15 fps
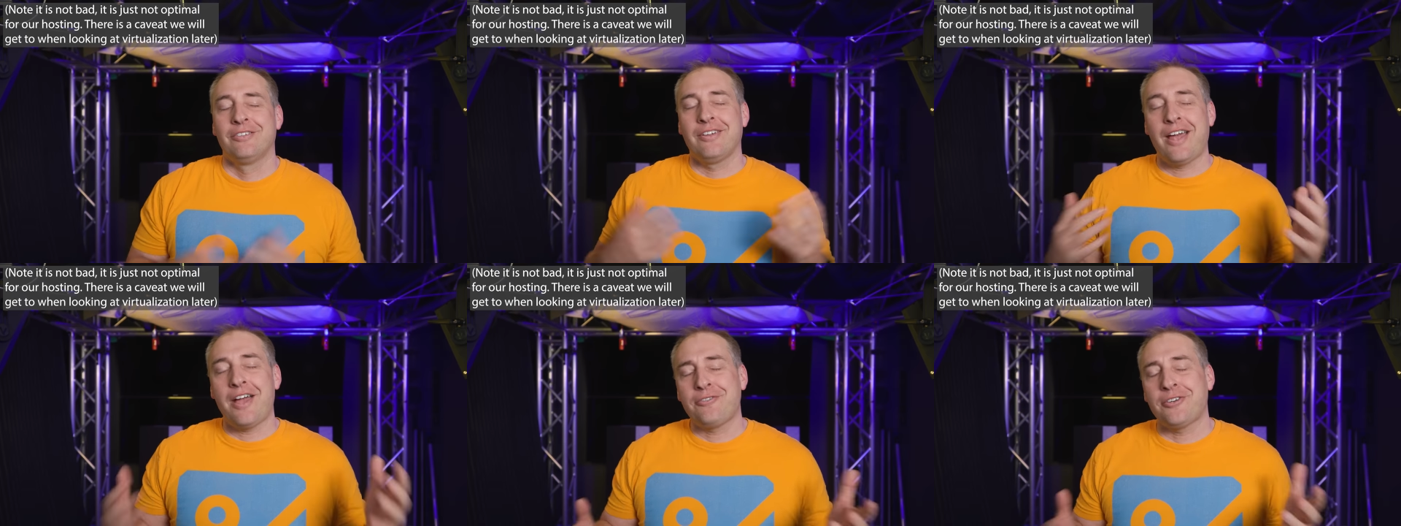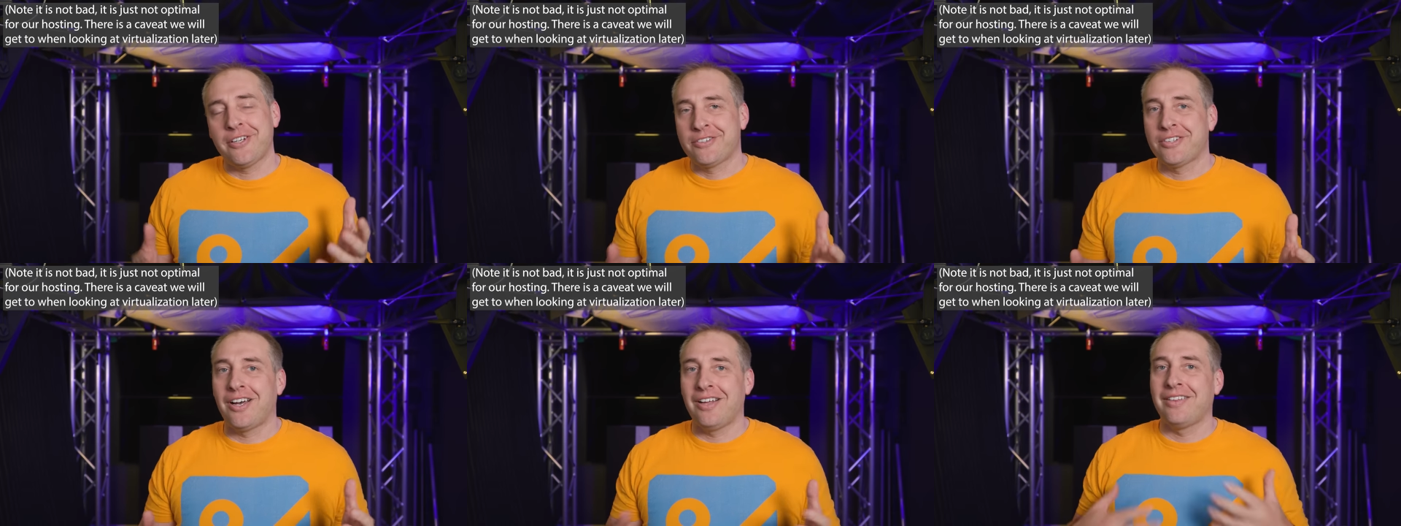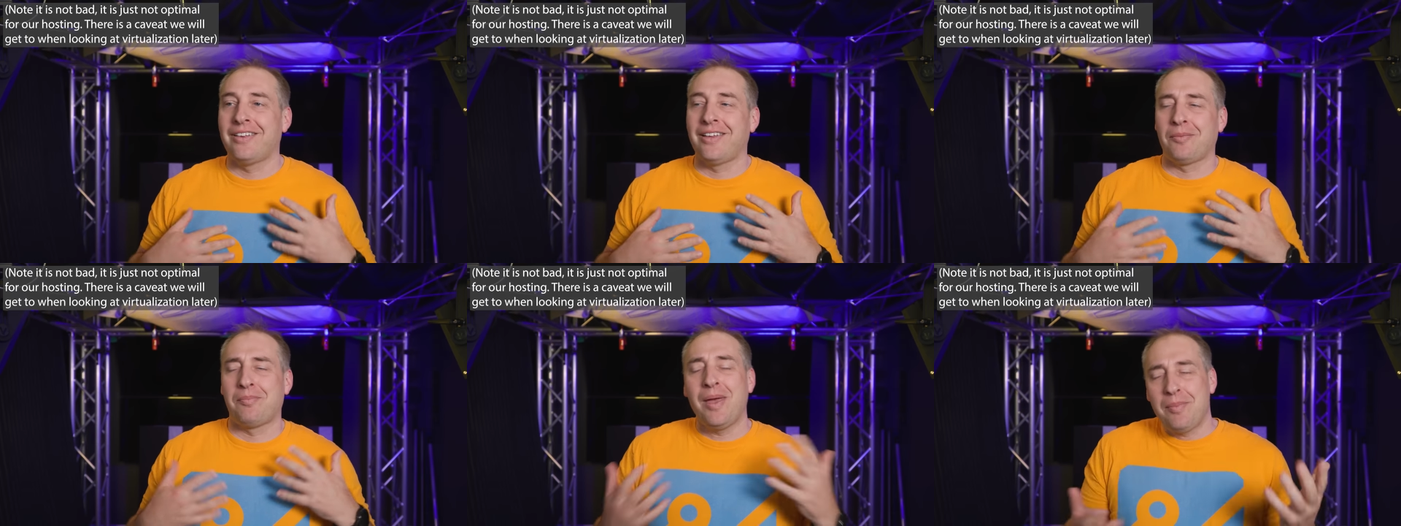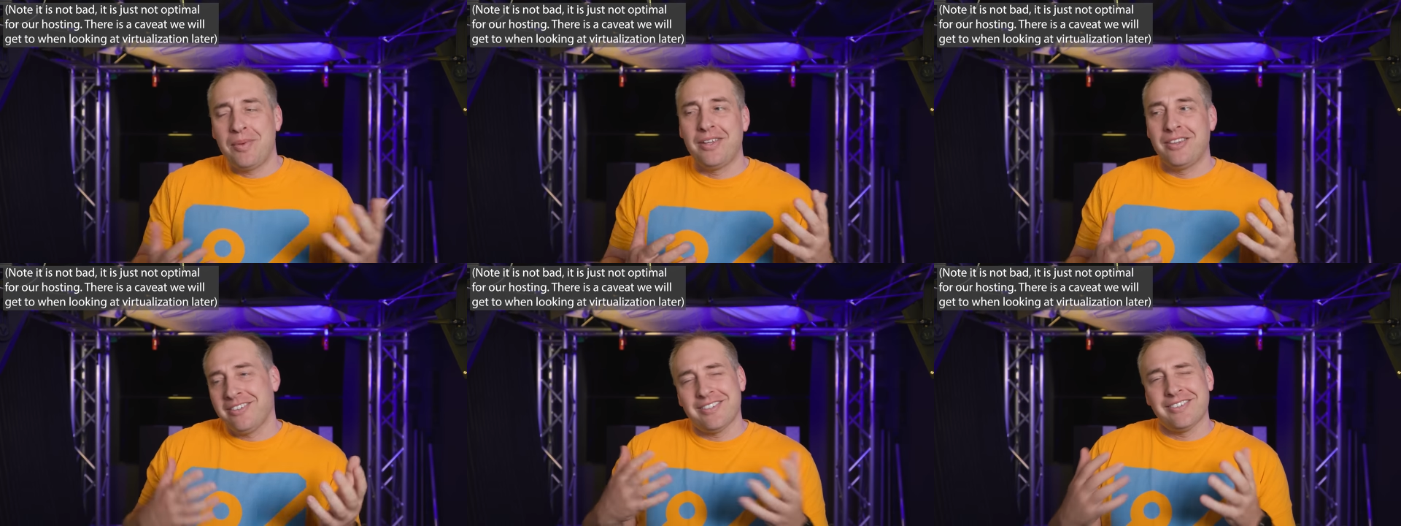So after I saw that, like,
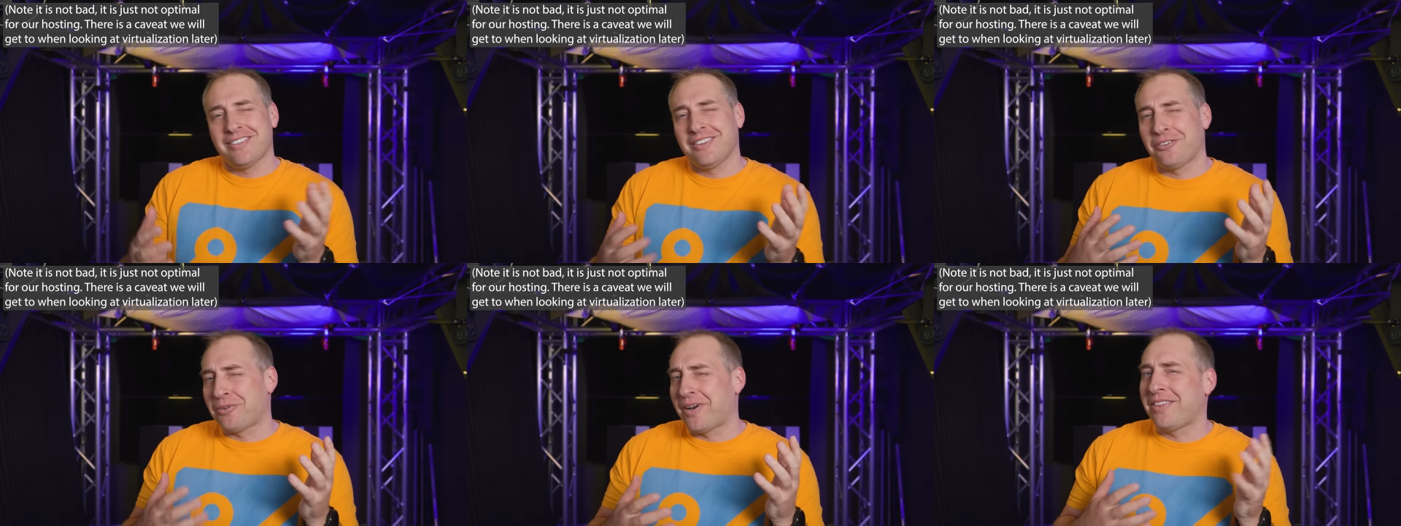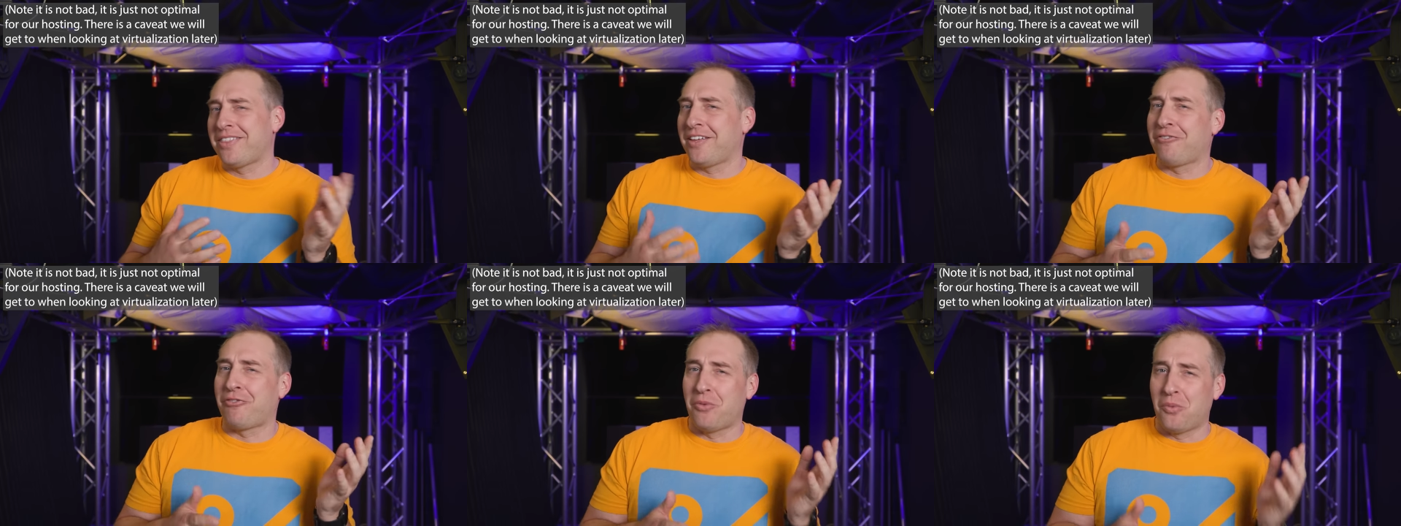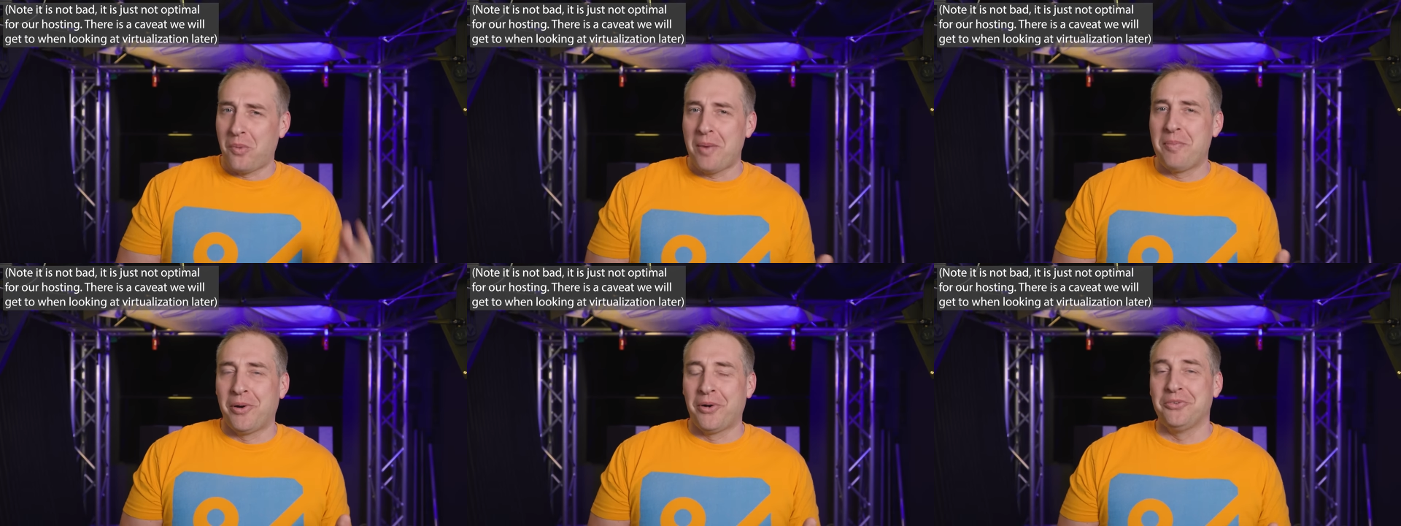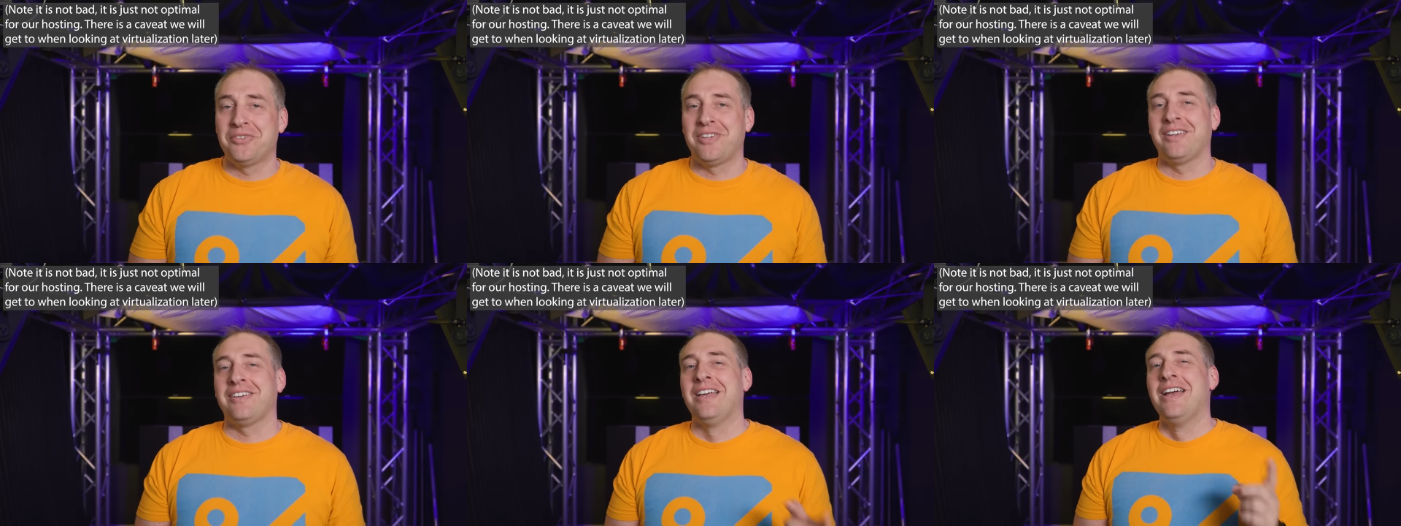maybe this isn't the right thing for web
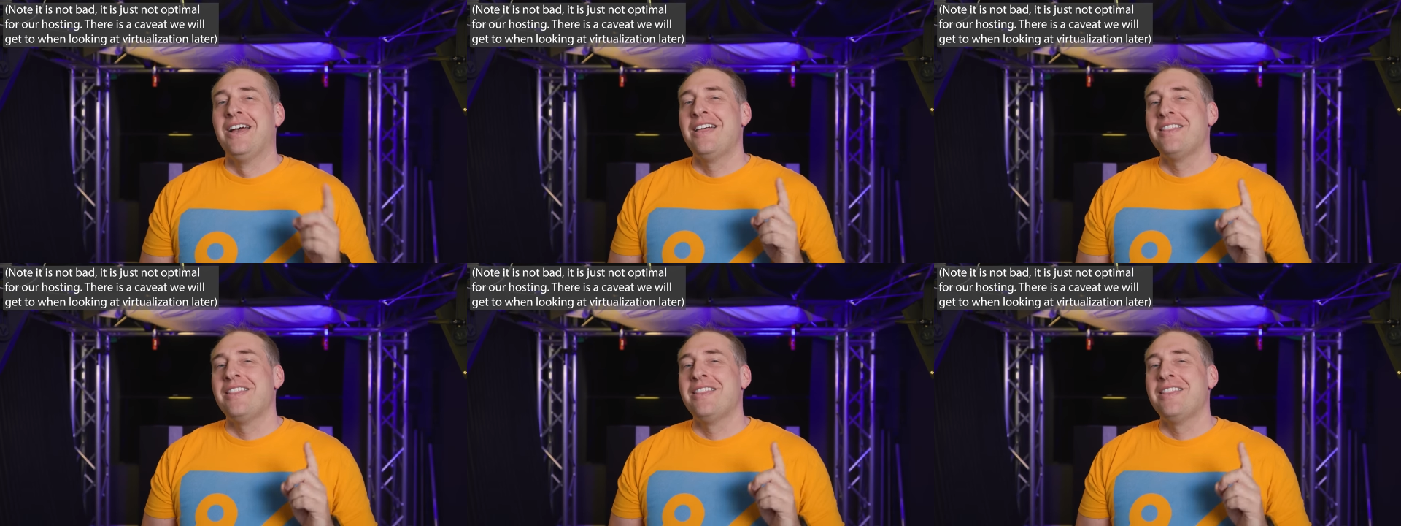hosting,